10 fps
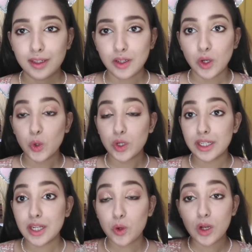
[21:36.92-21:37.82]
Okay,
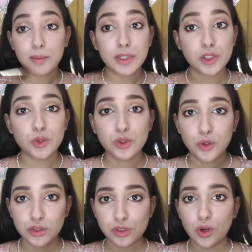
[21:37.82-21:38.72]
now coming to
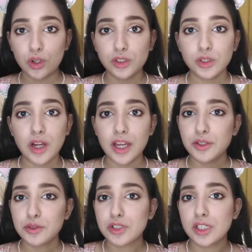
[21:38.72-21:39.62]
nose contour, I
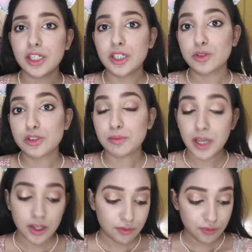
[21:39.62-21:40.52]
usually use
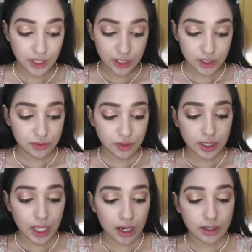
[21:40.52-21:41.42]
my fingers for
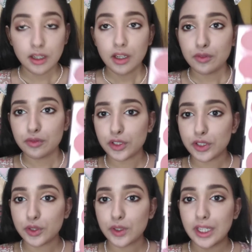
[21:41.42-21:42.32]
that. For
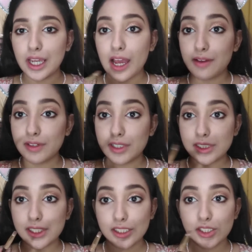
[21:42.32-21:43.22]
today, I will
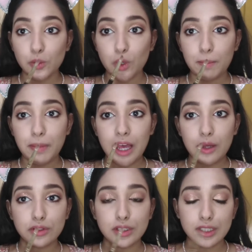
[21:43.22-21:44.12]
teach you
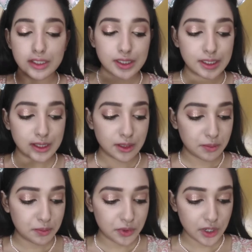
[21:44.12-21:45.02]
about this
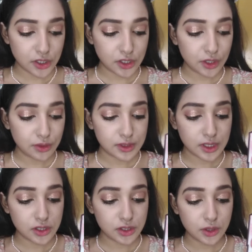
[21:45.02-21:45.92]
brush usage.
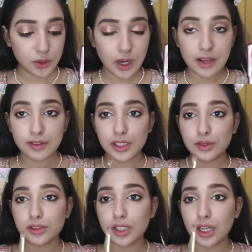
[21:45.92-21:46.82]
So I will
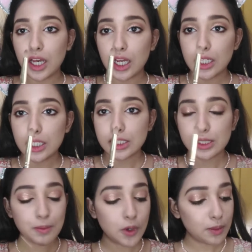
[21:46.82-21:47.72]
use a
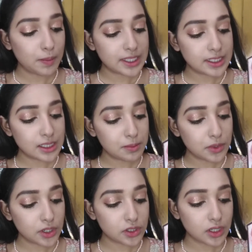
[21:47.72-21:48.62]
small pencil
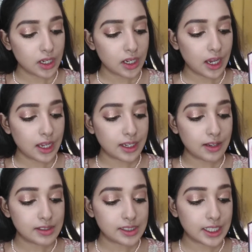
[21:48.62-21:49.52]
brush and I
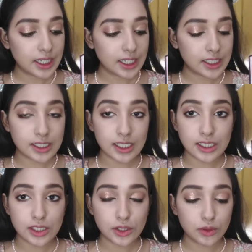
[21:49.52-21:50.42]
will dig it
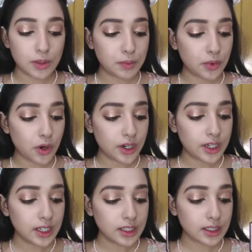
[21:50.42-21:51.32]
into the product.